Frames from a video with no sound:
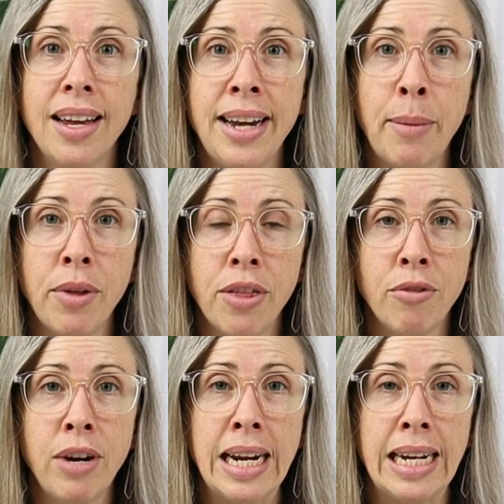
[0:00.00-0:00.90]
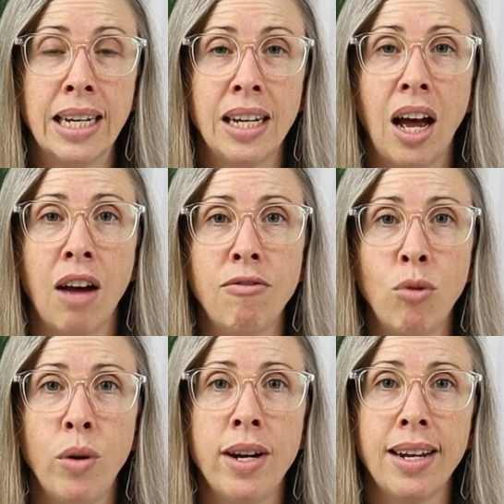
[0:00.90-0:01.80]
Number three,
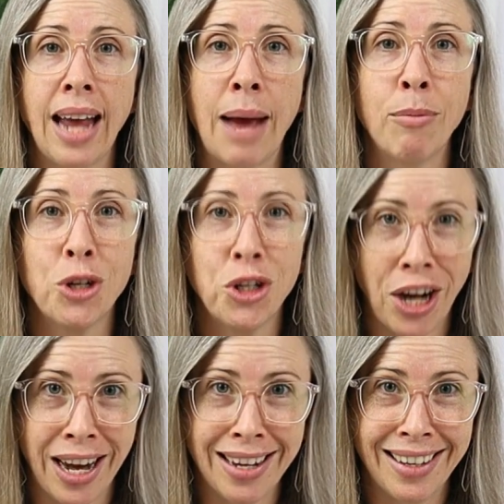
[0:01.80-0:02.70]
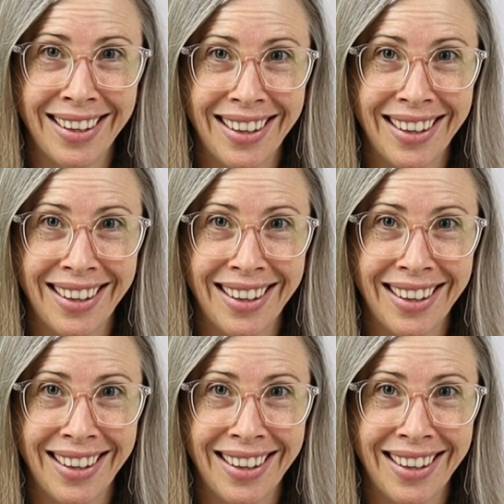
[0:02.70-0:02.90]
avoid camera shake.